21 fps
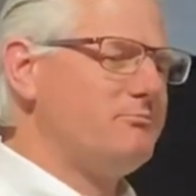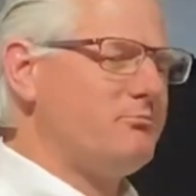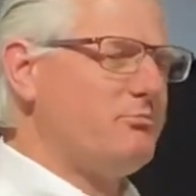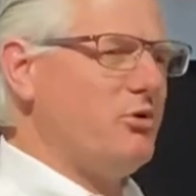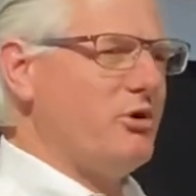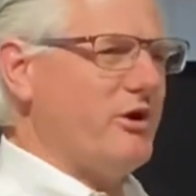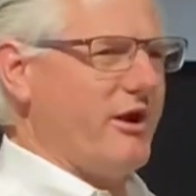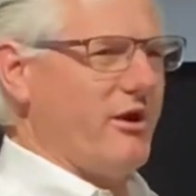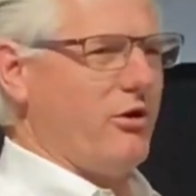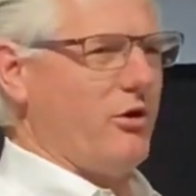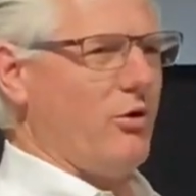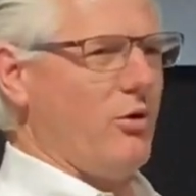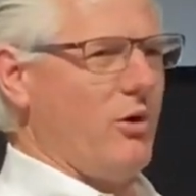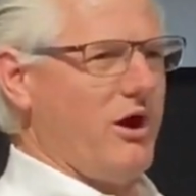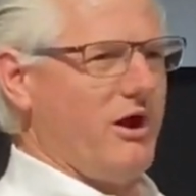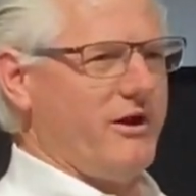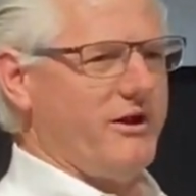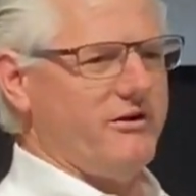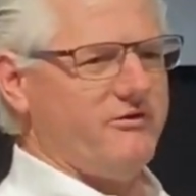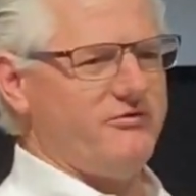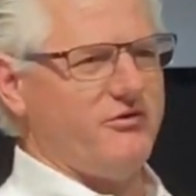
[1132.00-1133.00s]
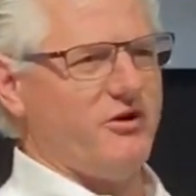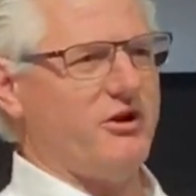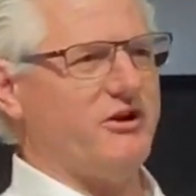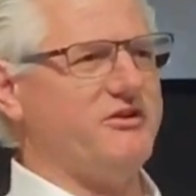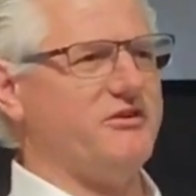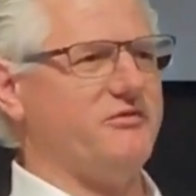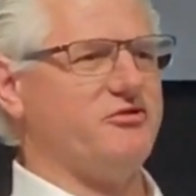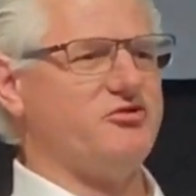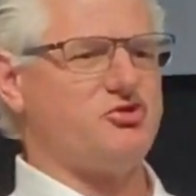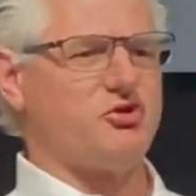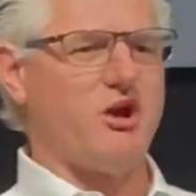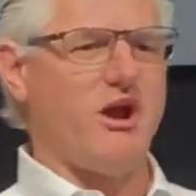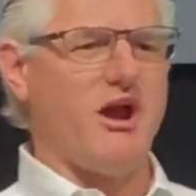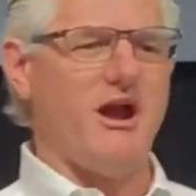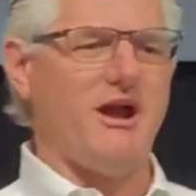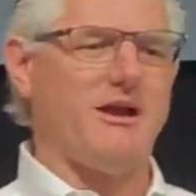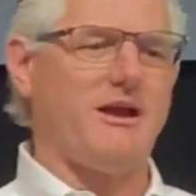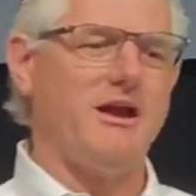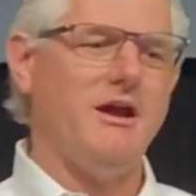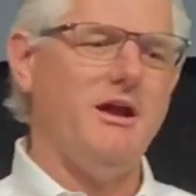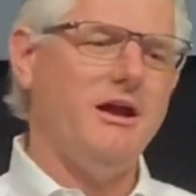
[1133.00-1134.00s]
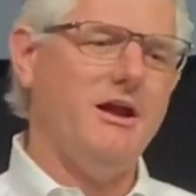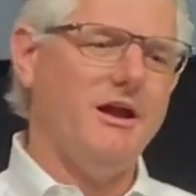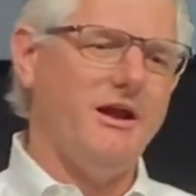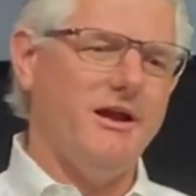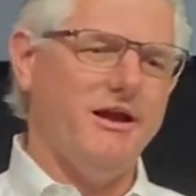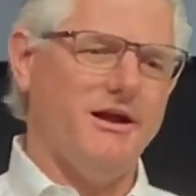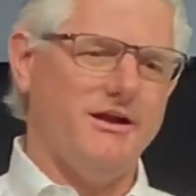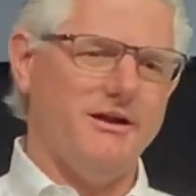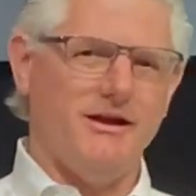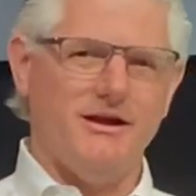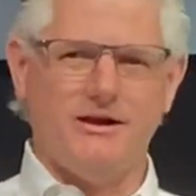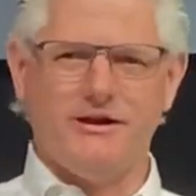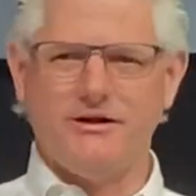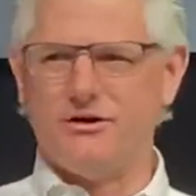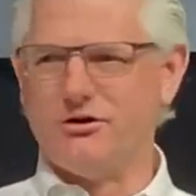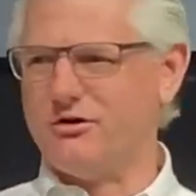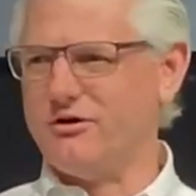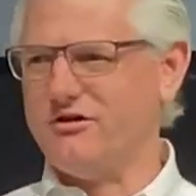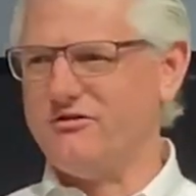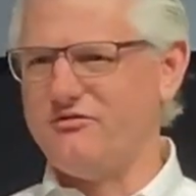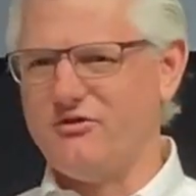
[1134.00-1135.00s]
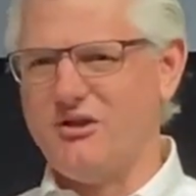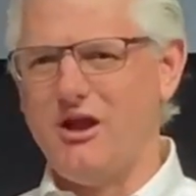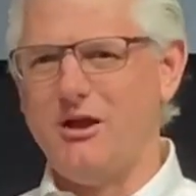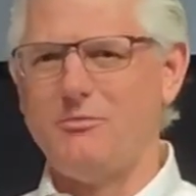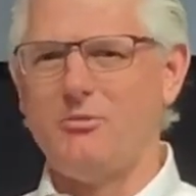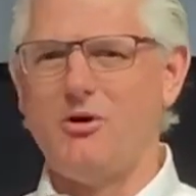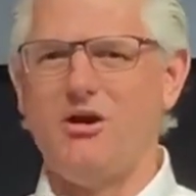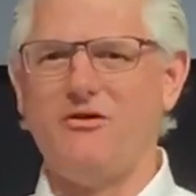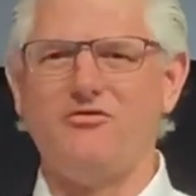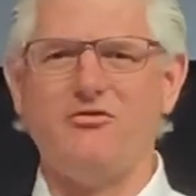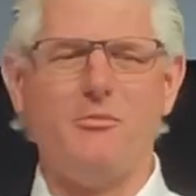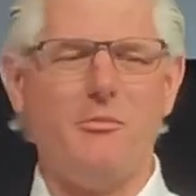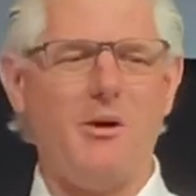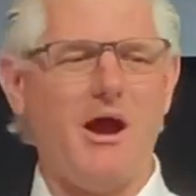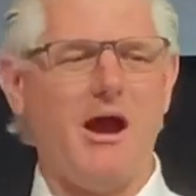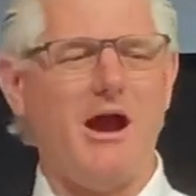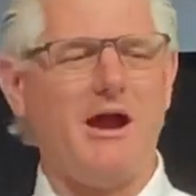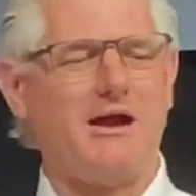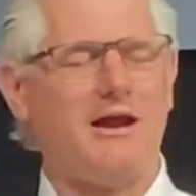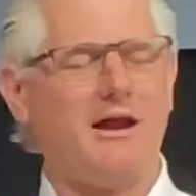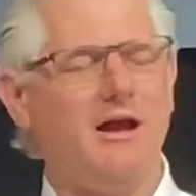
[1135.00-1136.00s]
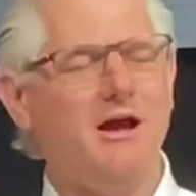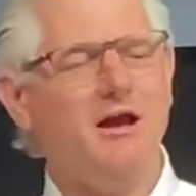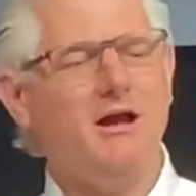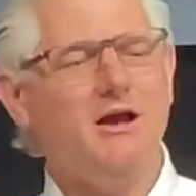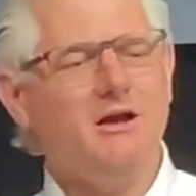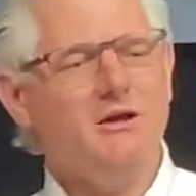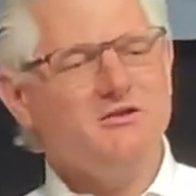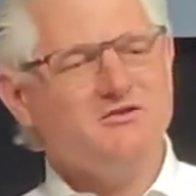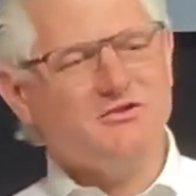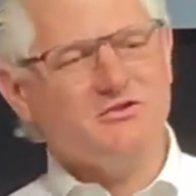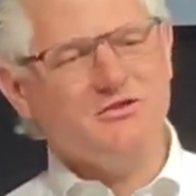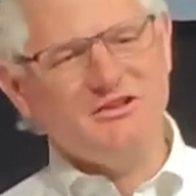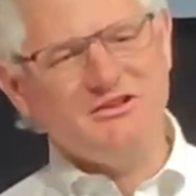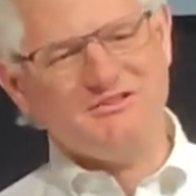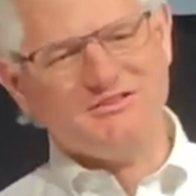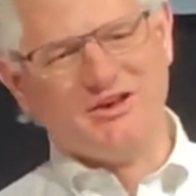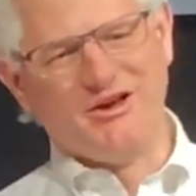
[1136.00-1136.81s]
put aero on it if you're on a different track, and a gurney flap off the back. So these